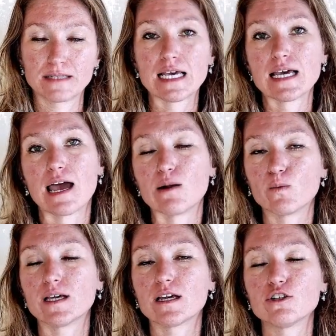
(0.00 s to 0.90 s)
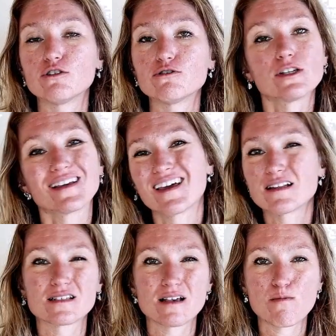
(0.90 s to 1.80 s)
And we can usually get
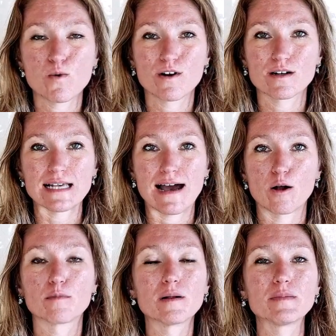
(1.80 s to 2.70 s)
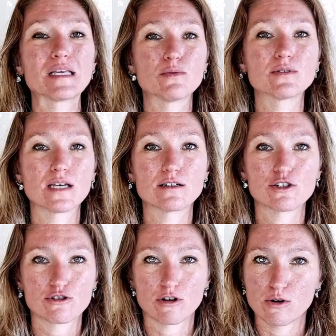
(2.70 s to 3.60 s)
some words out, but people tend to
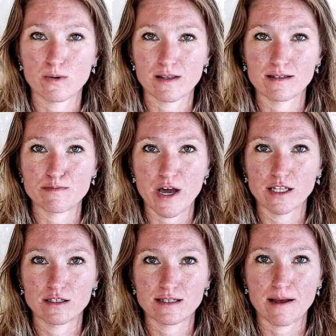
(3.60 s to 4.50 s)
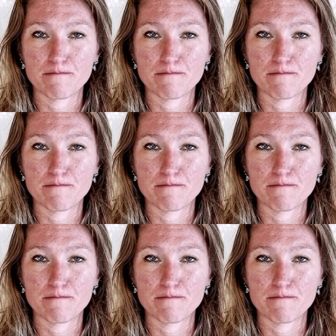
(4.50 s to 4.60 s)
struggle with this mindset.